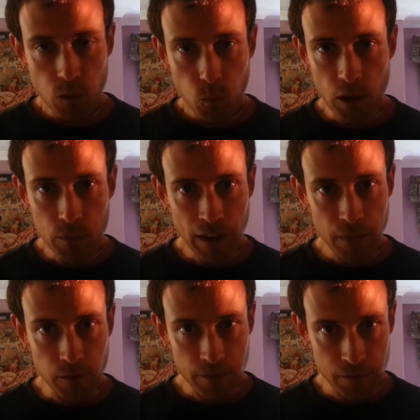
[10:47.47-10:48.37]
When we had
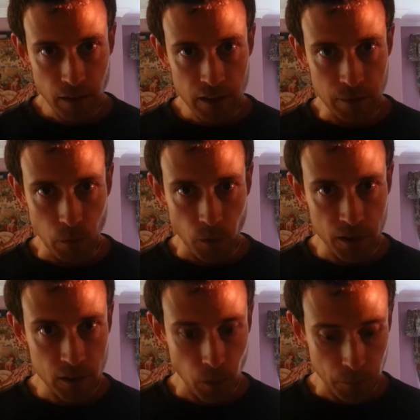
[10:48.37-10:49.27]
the referendum on the
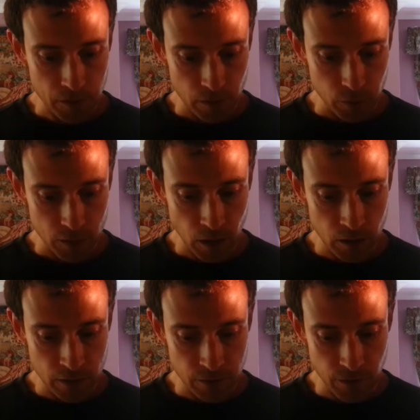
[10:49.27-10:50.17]
adoption of alternative